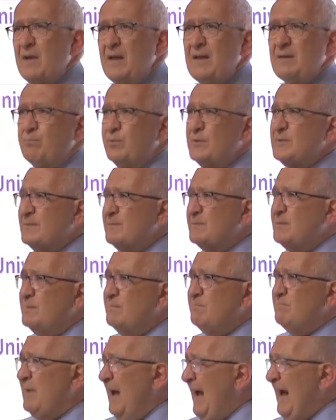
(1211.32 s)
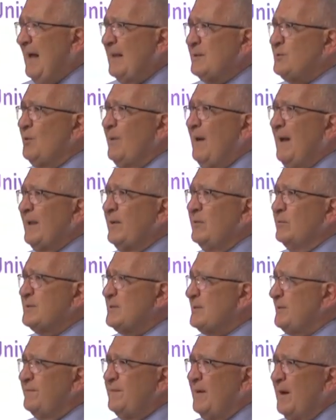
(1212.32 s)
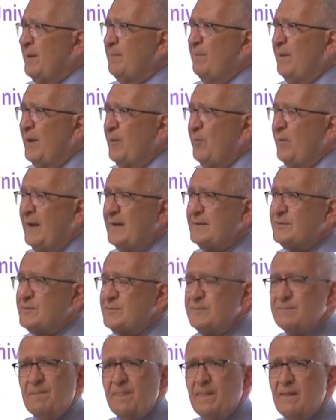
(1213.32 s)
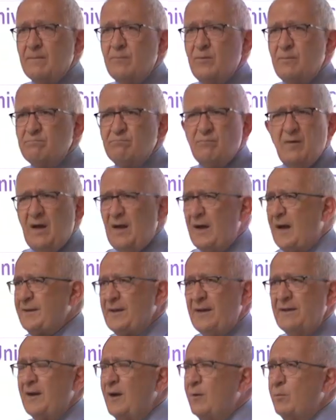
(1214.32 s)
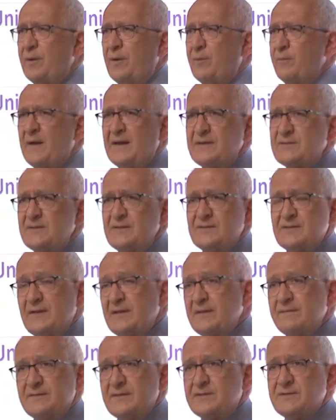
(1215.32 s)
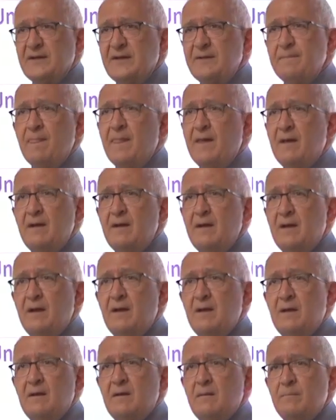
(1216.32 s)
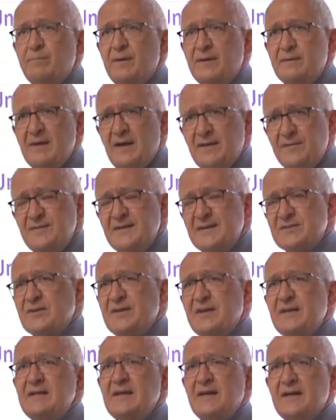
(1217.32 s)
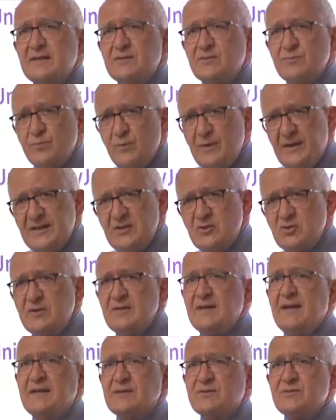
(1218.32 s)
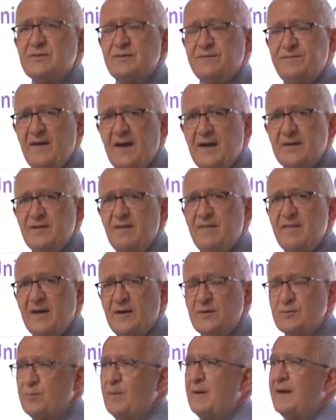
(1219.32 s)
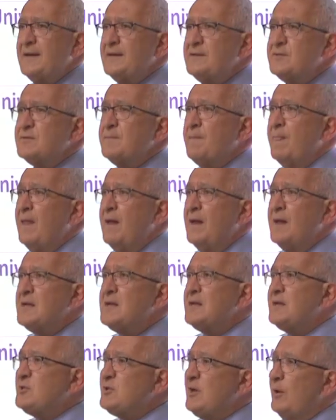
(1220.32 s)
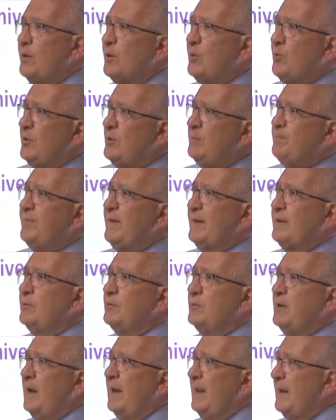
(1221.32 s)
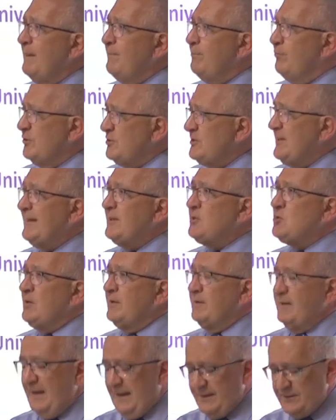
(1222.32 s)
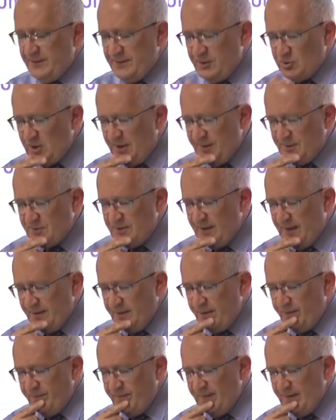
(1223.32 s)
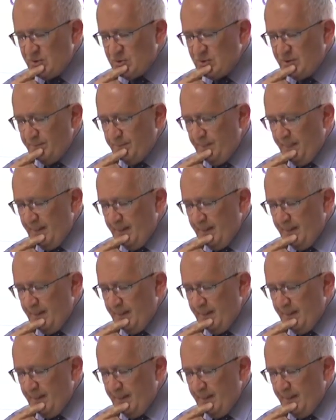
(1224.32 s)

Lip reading: It was hard to argue it's defined by race. I don't know what a race is, I have to say. But ethnicity, yes, religion, yes, defined in those ways. And so a group that could claim protection under the Genocide Convention.